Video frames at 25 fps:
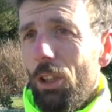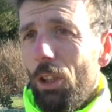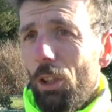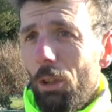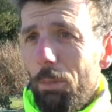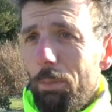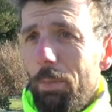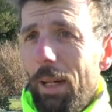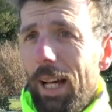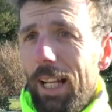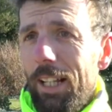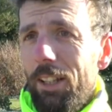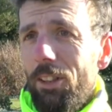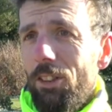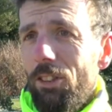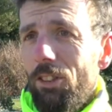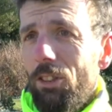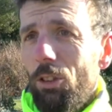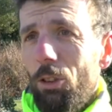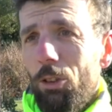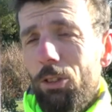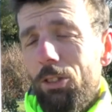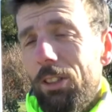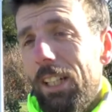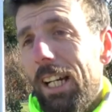You can
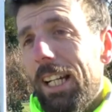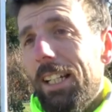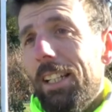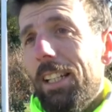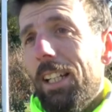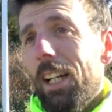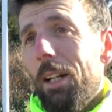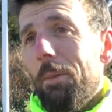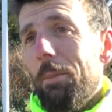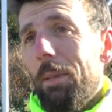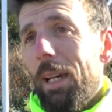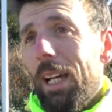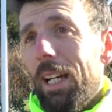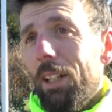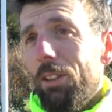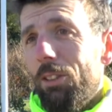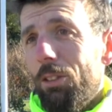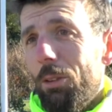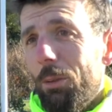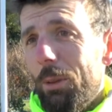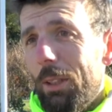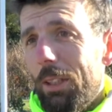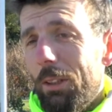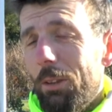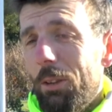balance. You're standing up now,
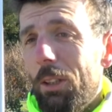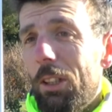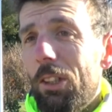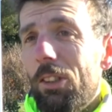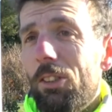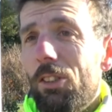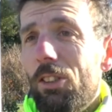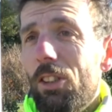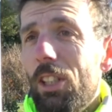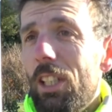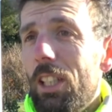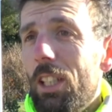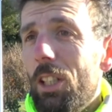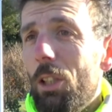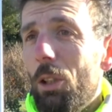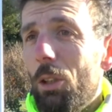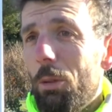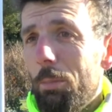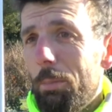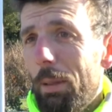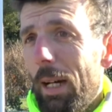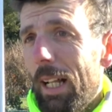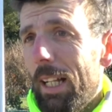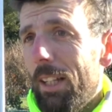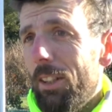so we can see you
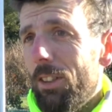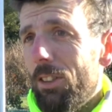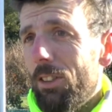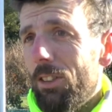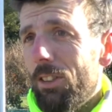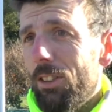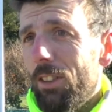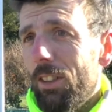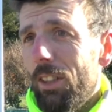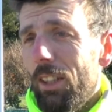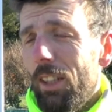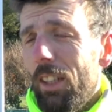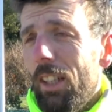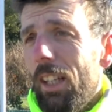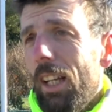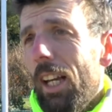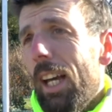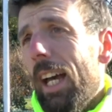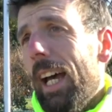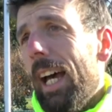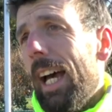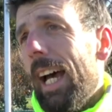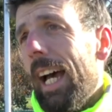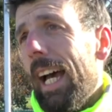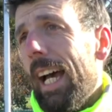can balance.
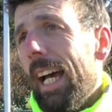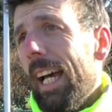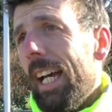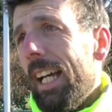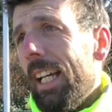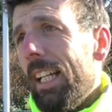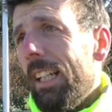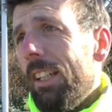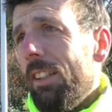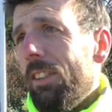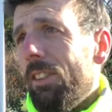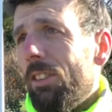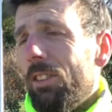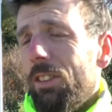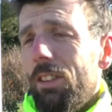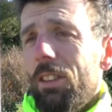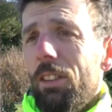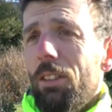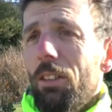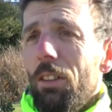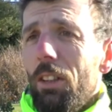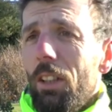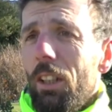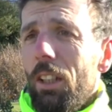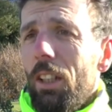And
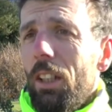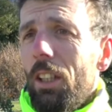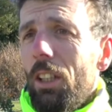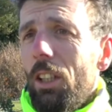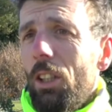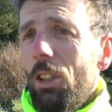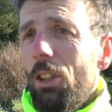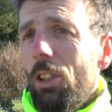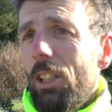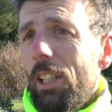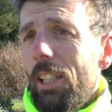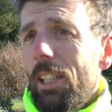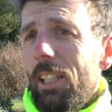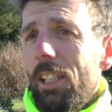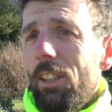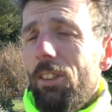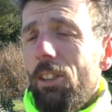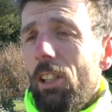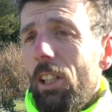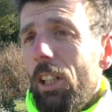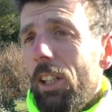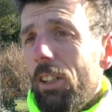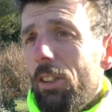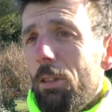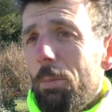you need
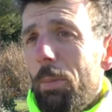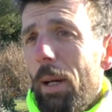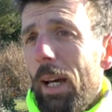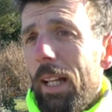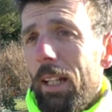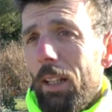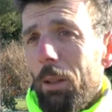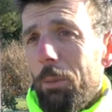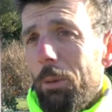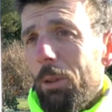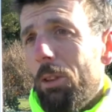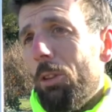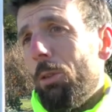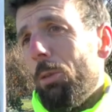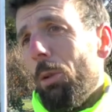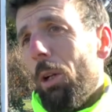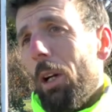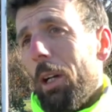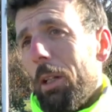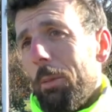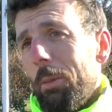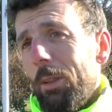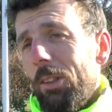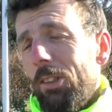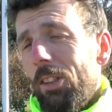to learn to pedal, which is
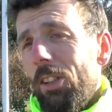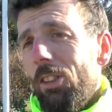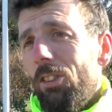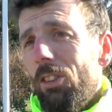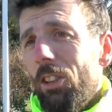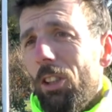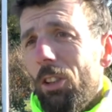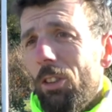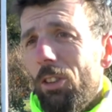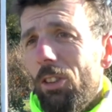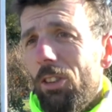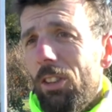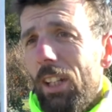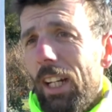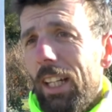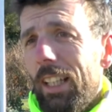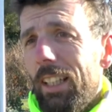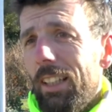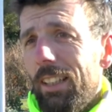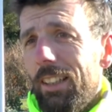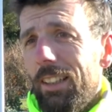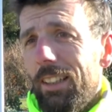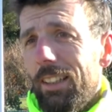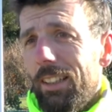what I'm going to be teaching you today.